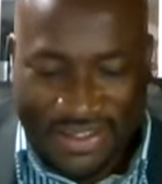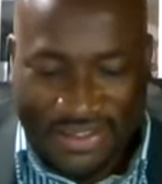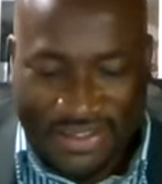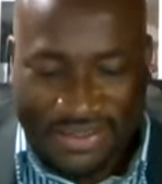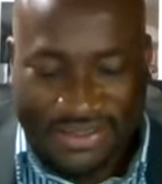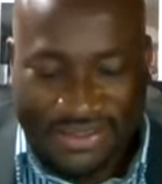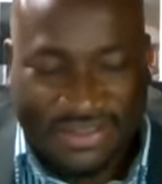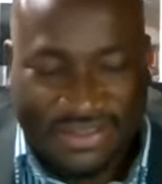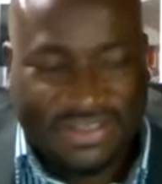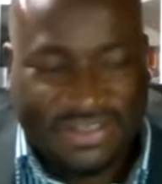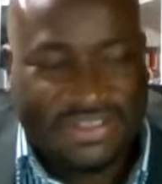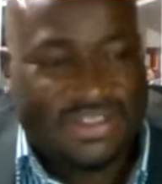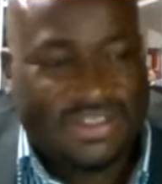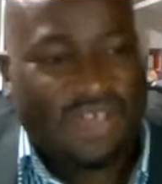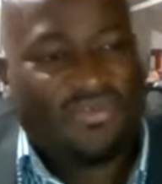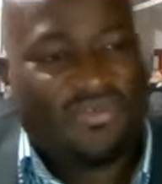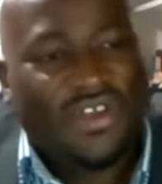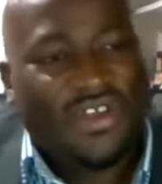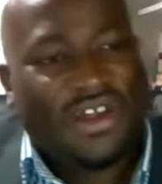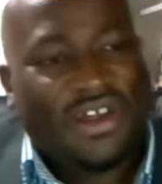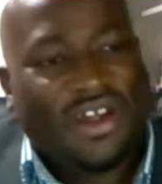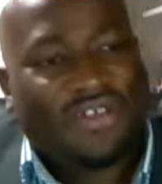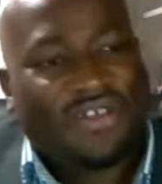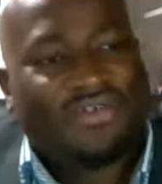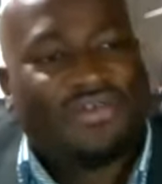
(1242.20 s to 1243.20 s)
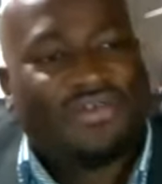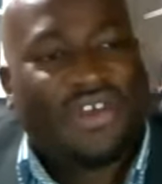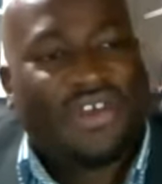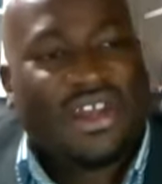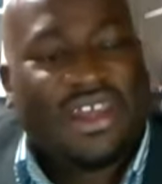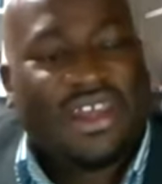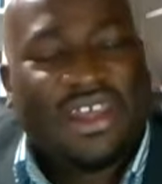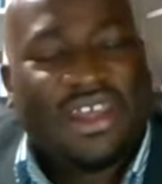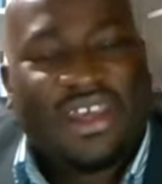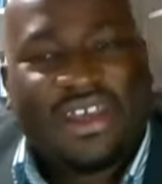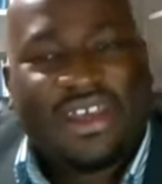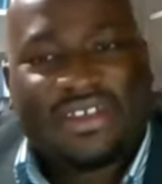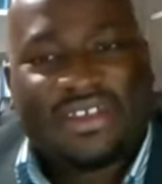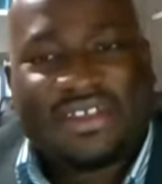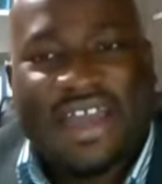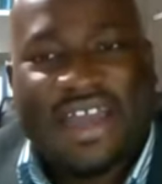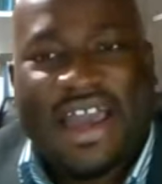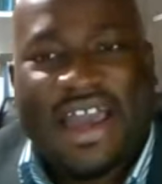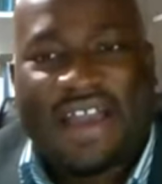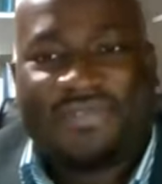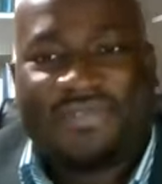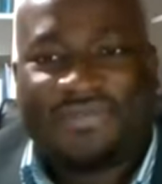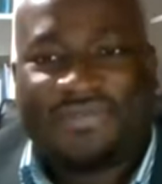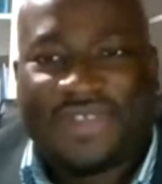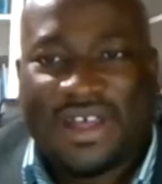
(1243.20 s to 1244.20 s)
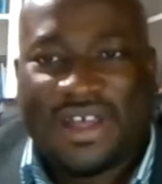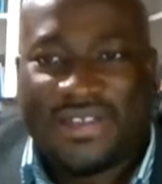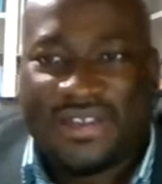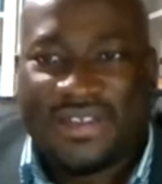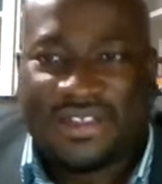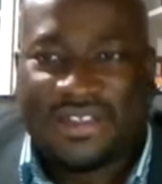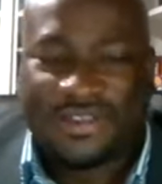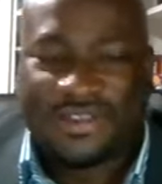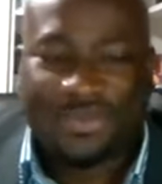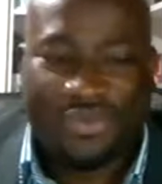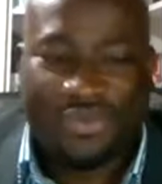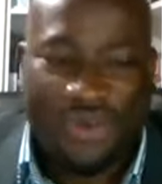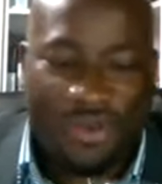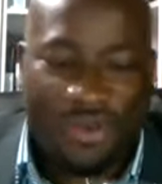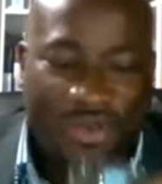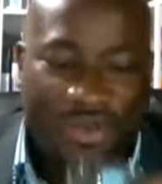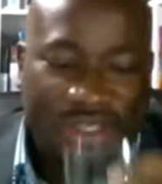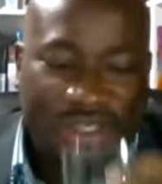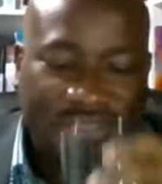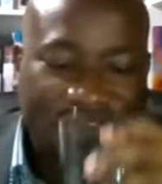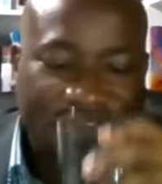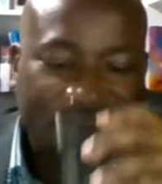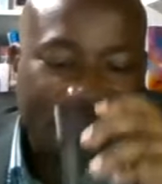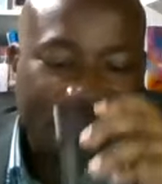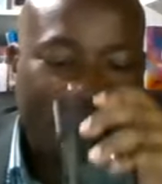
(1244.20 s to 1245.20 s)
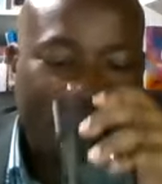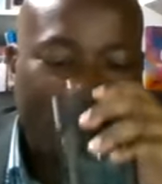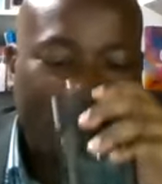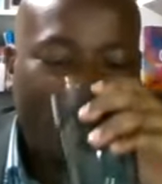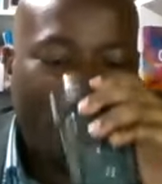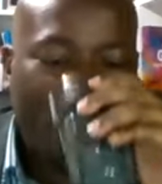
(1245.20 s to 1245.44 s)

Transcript: So 700 years after this promise,